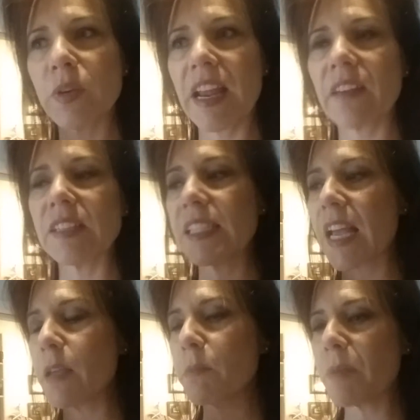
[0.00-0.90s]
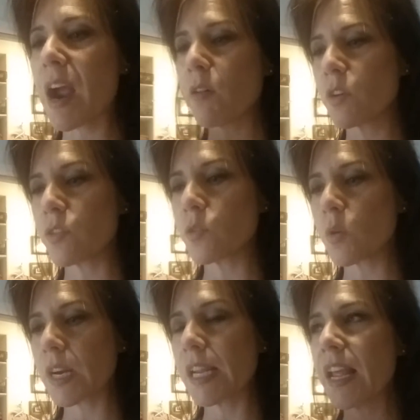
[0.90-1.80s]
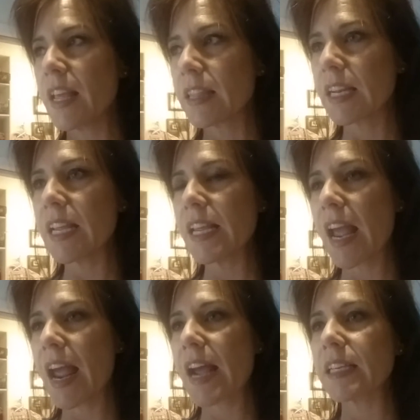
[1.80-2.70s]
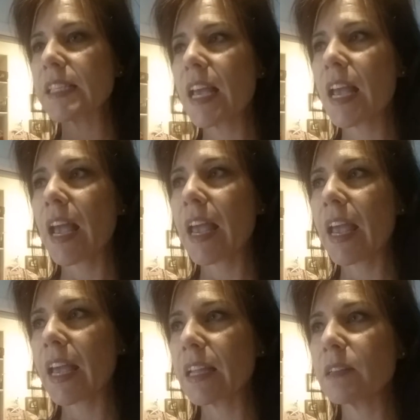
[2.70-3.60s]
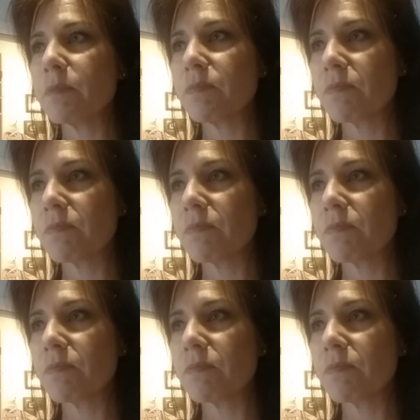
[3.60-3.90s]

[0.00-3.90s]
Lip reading: we have the same power and authority that He has, and